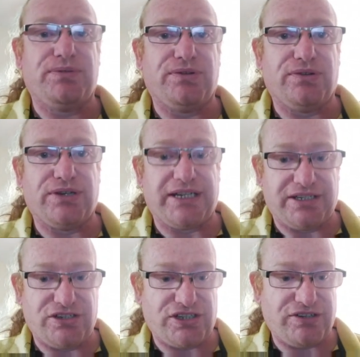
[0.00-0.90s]
or I
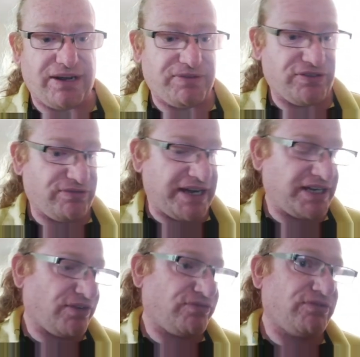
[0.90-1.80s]
can just grab another
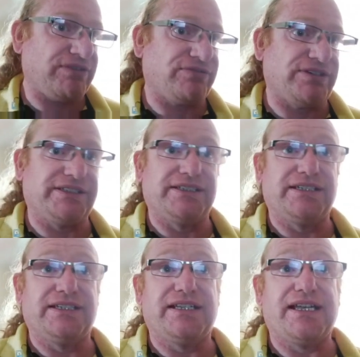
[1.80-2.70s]
radio for reference.
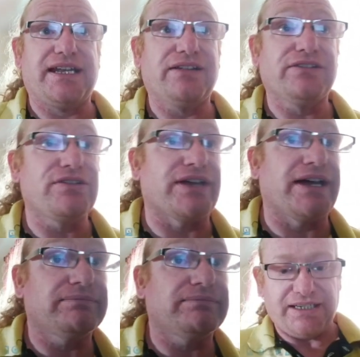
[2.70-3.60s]
And I'll do
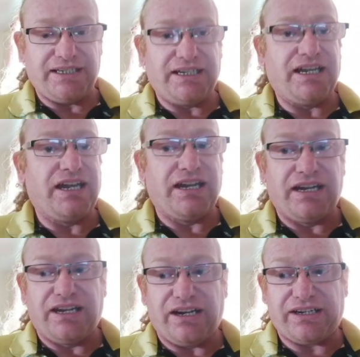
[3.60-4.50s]
that.
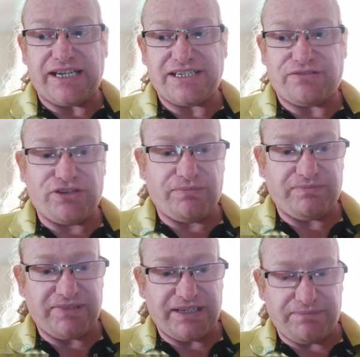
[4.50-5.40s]
Okay, so I've
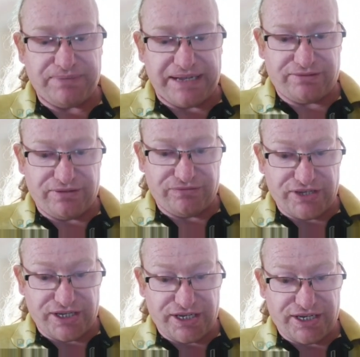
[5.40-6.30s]
come back with
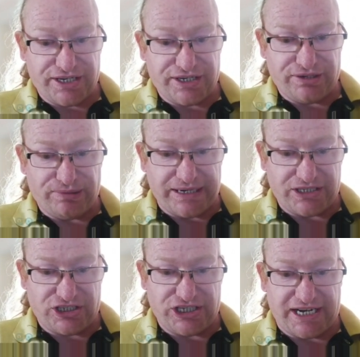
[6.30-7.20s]
the
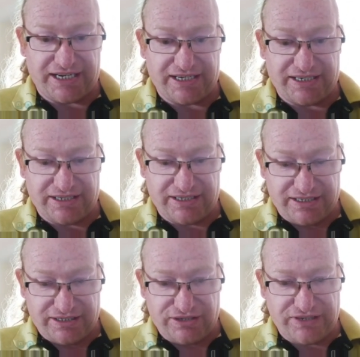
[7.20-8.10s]
Quansheng
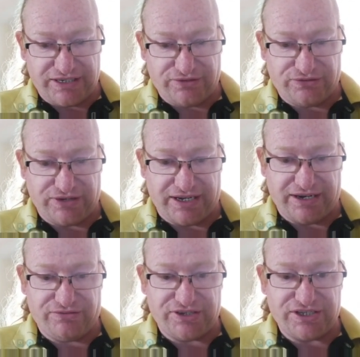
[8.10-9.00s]

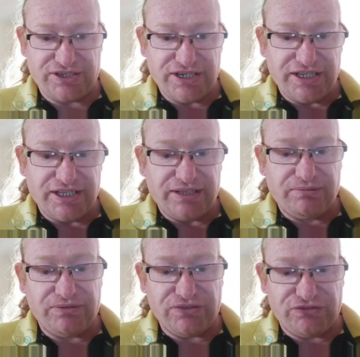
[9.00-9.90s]
UVK5 because
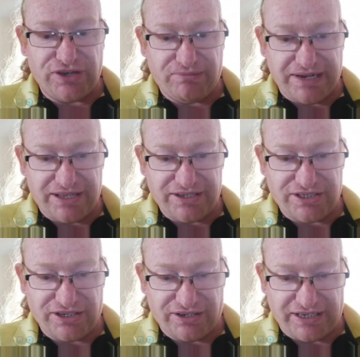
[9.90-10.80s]
with the firmware
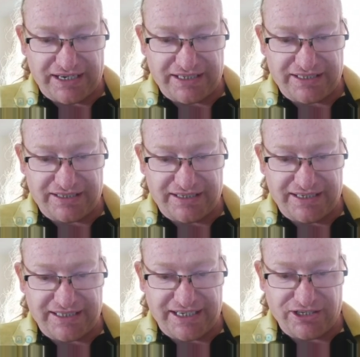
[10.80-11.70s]
that's on that,
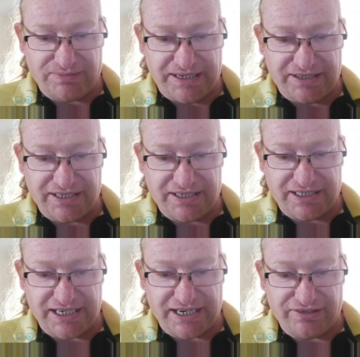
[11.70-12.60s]
it tells me the
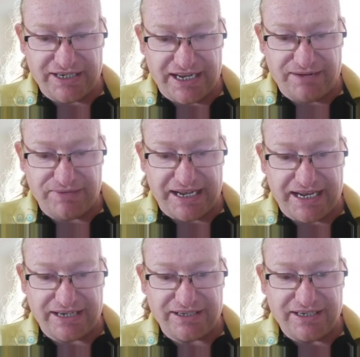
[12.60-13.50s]
channel name
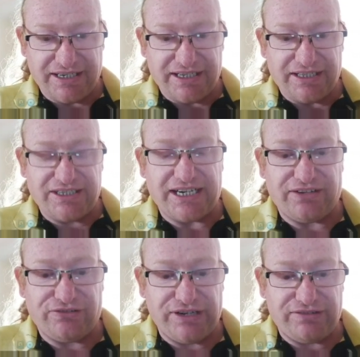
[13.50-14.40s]
and the
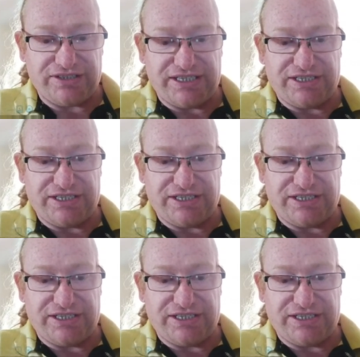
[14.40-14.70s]
channel frequencies,